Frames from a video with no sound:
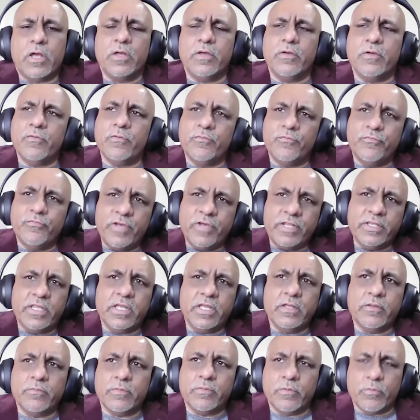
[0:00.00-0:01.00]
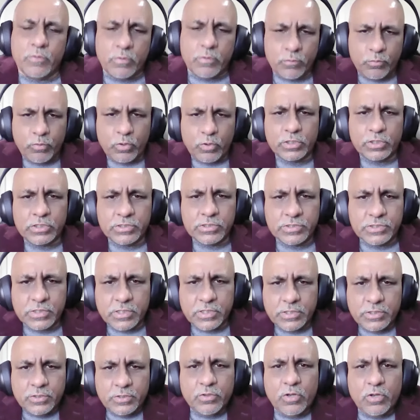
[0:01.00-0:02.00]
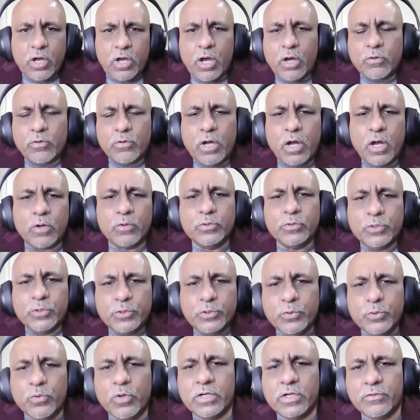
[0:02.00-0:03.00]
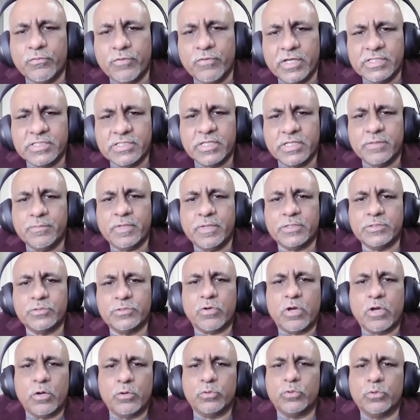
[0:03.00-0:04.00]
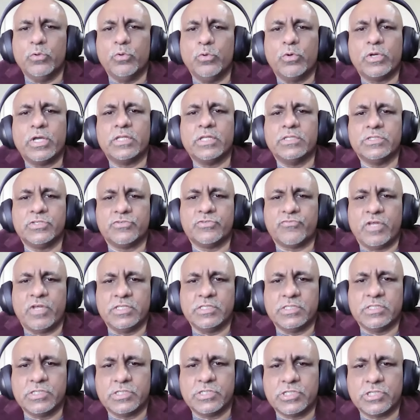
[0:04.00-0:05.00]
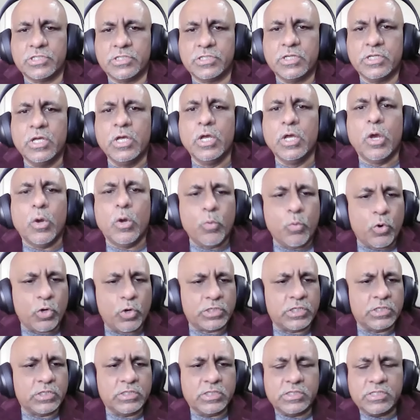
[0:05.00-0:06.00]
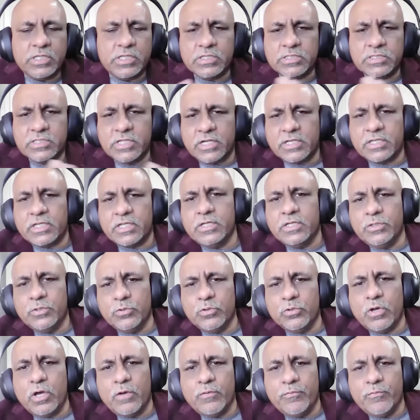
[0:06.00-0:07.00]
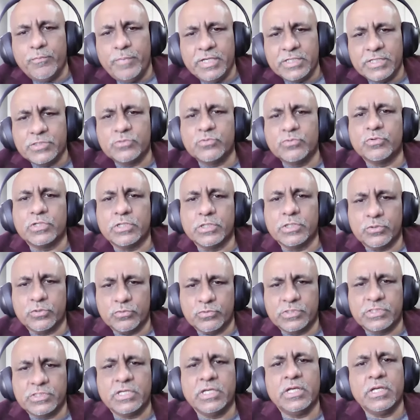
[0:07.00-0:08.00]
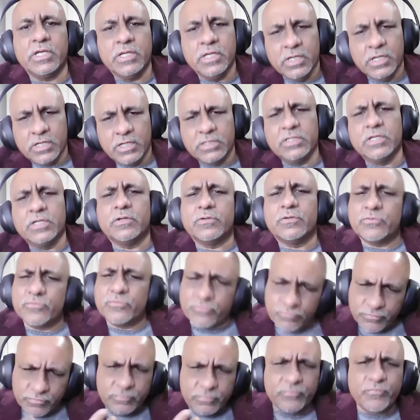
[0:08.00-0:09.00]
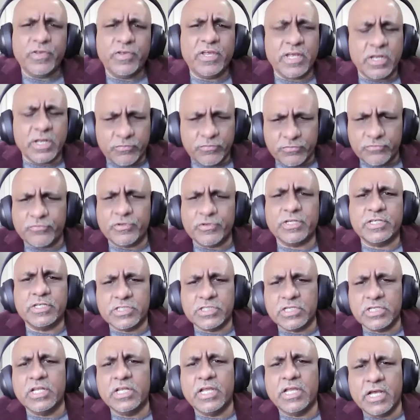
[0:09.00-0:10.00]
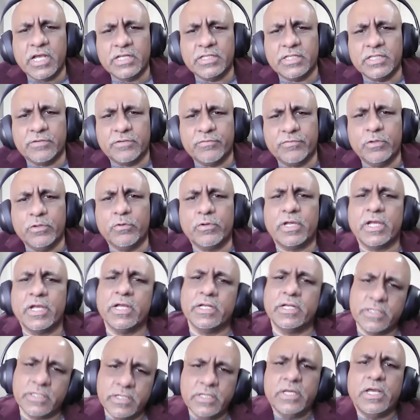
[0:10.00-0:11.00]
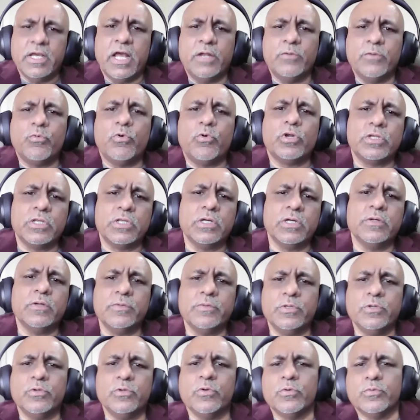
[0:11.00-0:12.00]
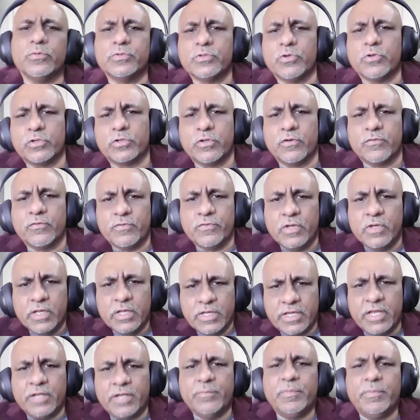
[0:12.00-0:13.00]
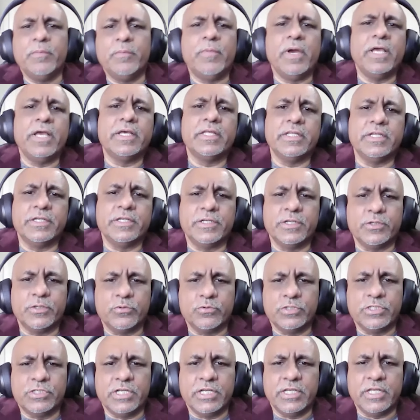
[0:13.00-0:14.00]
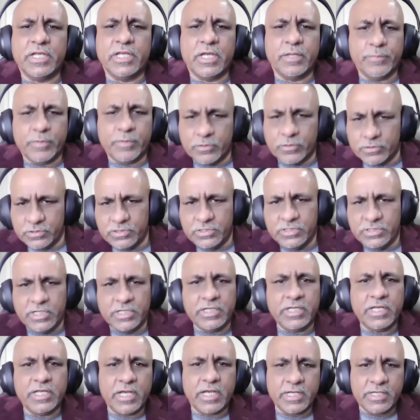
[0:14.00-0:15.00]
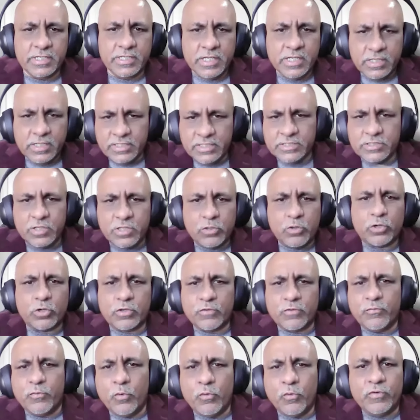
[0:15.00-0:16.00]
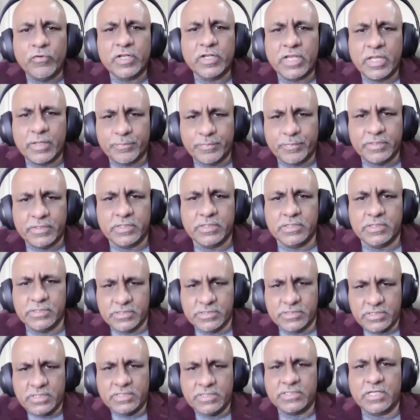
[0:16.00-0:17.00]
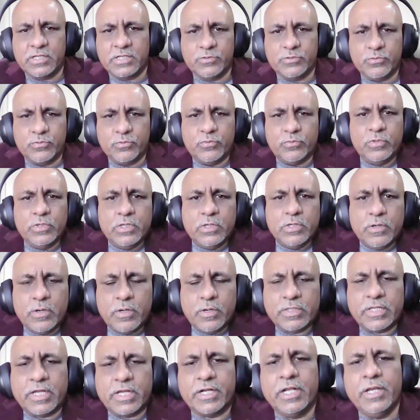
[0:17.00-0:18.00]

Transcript: when they uh, what is you know how how do you advise them as to how to look at this transition what are the things that you know are best suited to say the way of traditional ai that we look at and what are you know sort of can be migrated to gen ai because gen ai there's a lot of overlap in these things that you rightly